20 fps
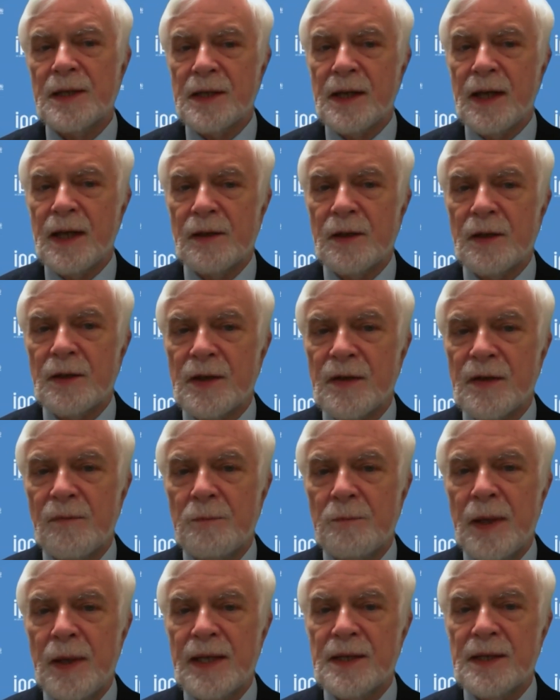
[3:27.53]
sectors
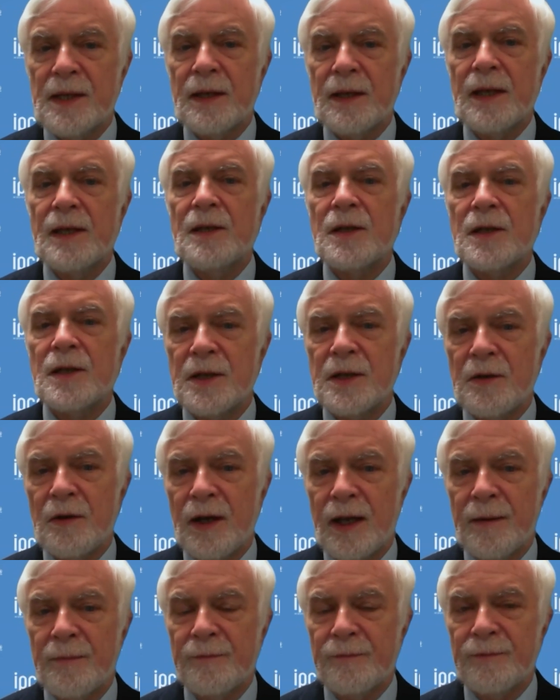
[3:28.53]
of basic
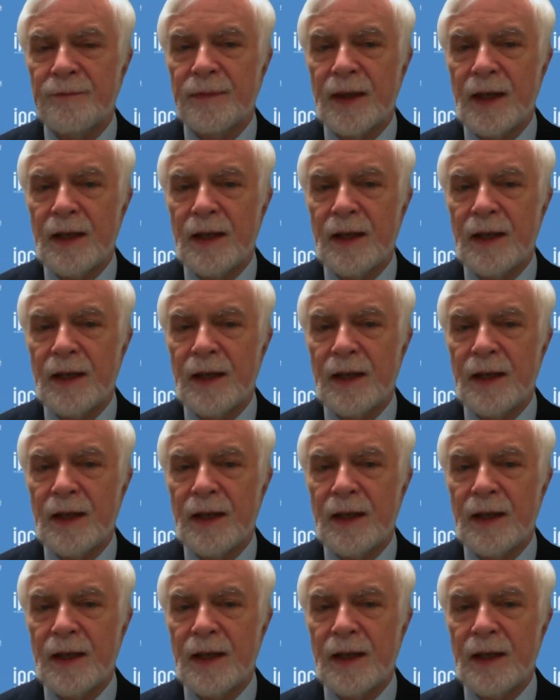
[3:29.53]
industry.